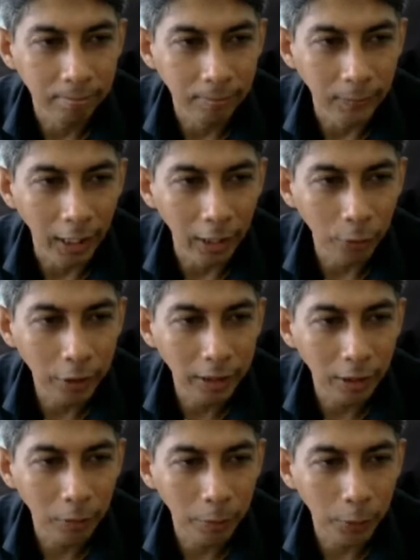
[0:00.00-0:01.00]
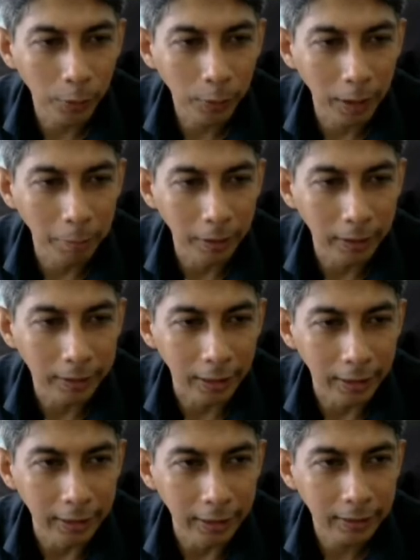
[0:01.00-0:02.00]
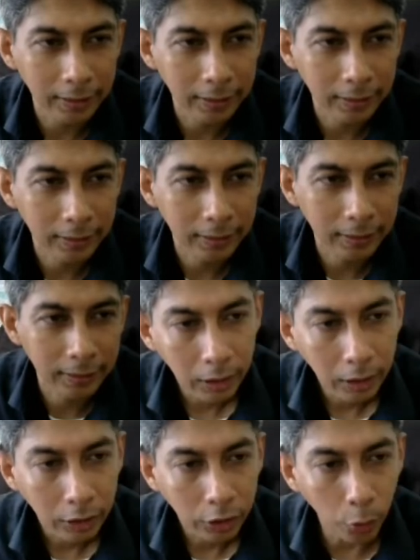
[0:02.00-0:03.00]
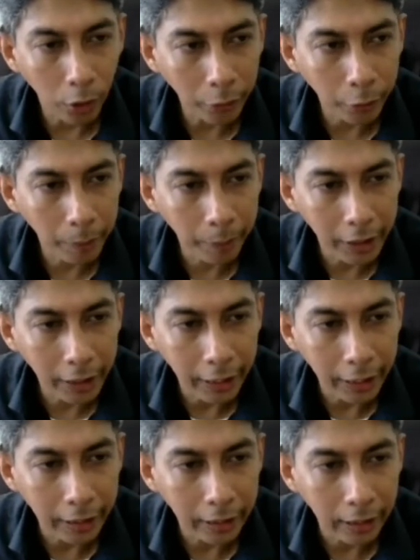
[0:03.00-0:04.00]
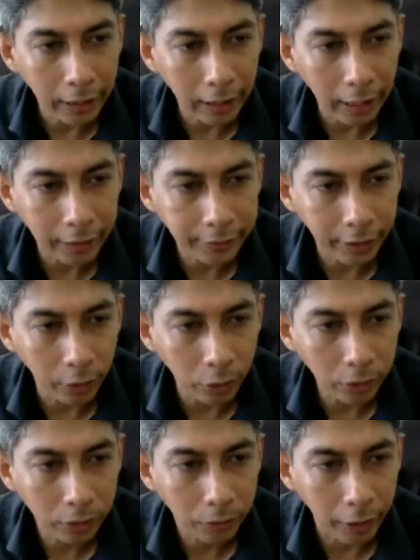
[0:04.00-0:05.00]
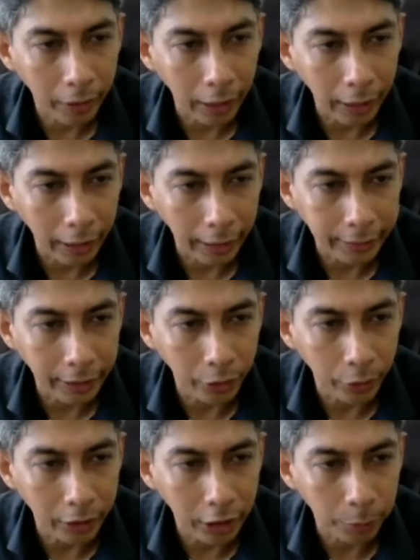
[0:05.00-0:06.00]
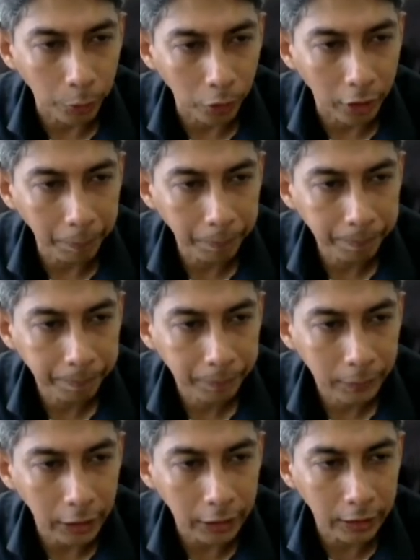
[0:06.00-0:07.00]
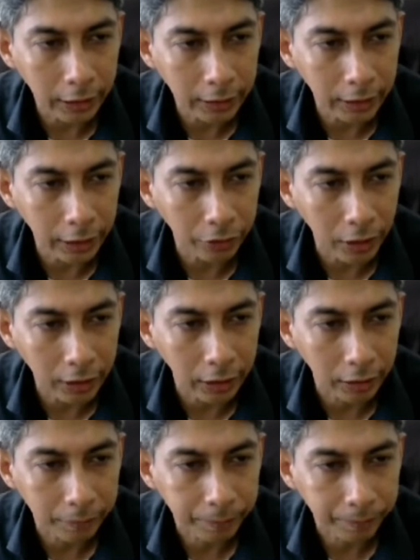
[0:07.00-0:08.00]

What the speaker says: now is our program is like this. So what will be in R0 when I execute this program, this instruction,